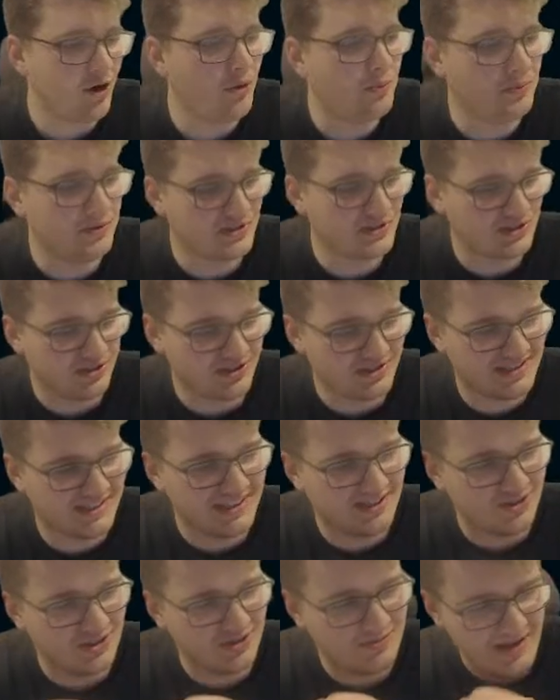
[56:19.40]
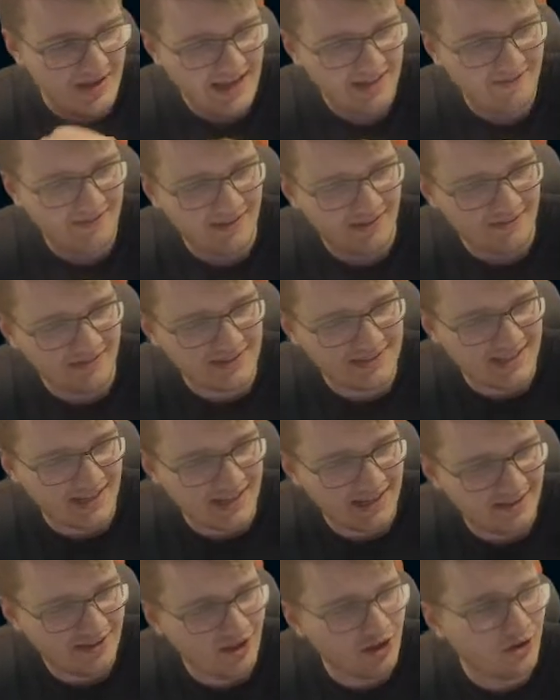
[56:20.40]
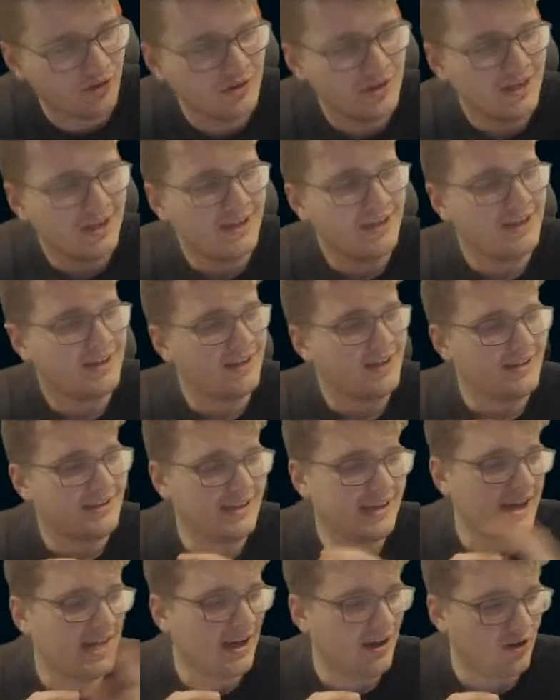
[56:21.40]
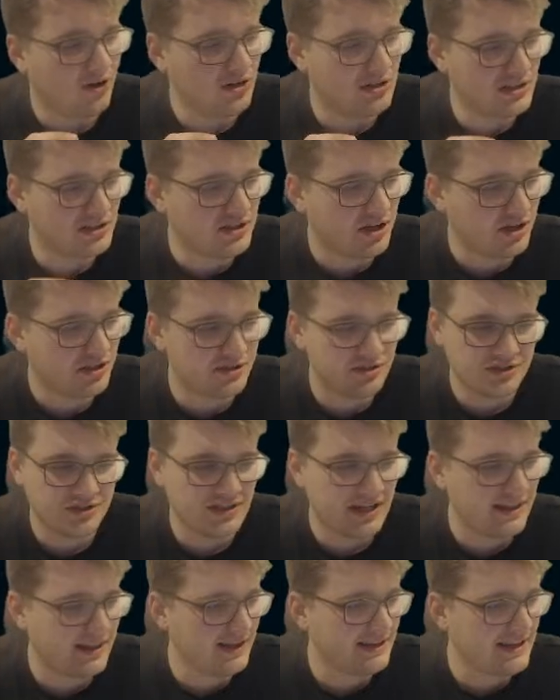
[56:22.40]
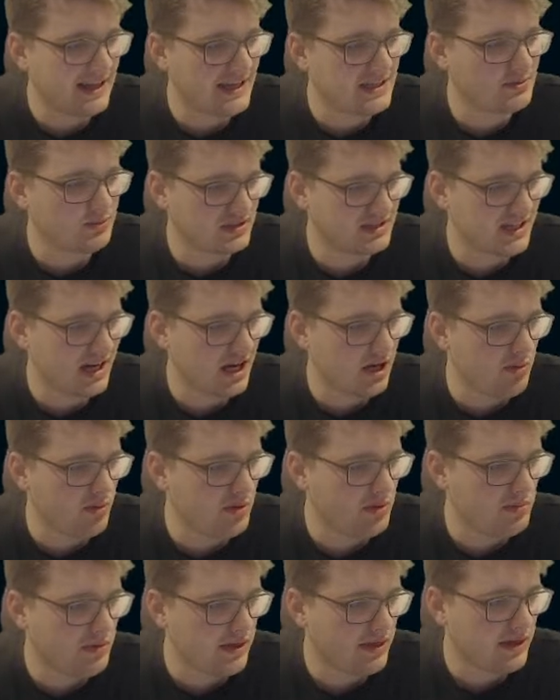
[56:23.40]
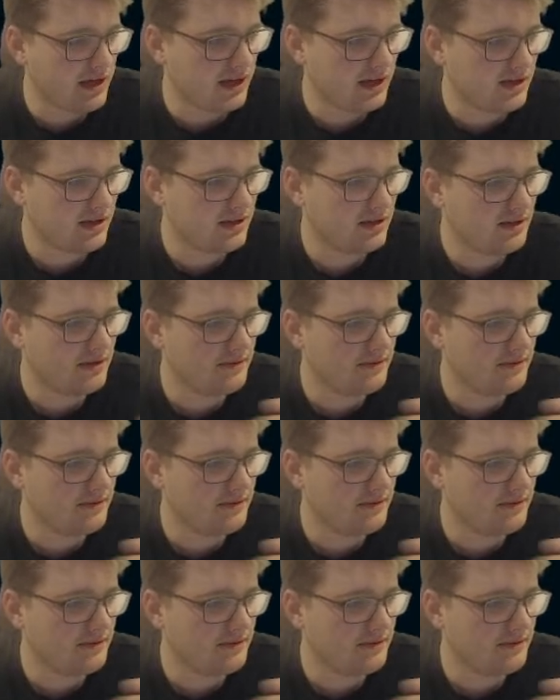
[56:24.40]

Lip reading: open source C2 is bad, finally said it. No, yeah, all the Dockers. I think that's what scared me with Mythic.